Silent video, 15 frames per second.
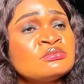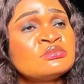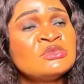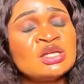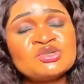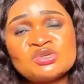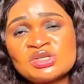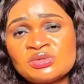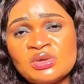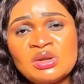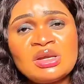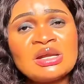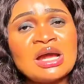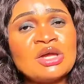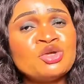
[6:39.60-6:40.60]
The
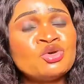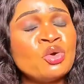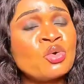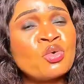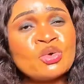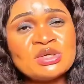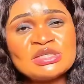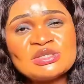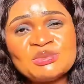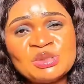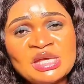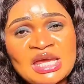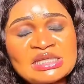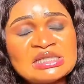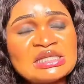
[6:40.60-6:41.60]
Tretinoin you're going to be
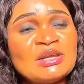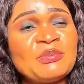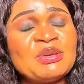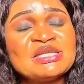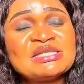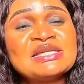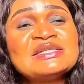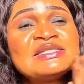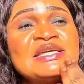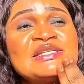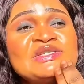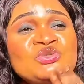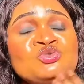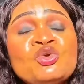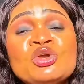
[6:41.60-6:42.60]
getting, the percentage,
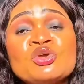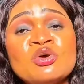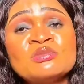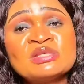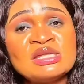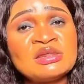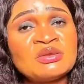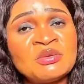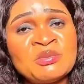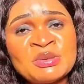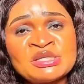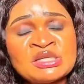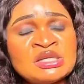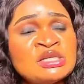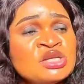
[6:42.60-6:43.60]
it comes in 3%,
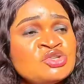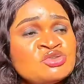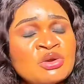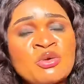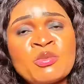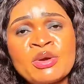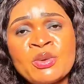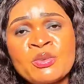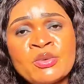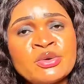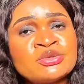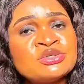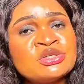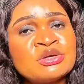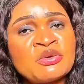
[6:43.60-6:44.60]
0.1,
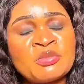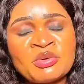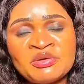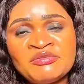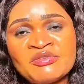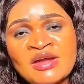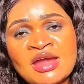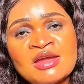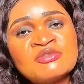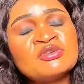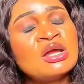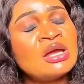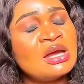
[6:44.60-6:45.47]
0.5,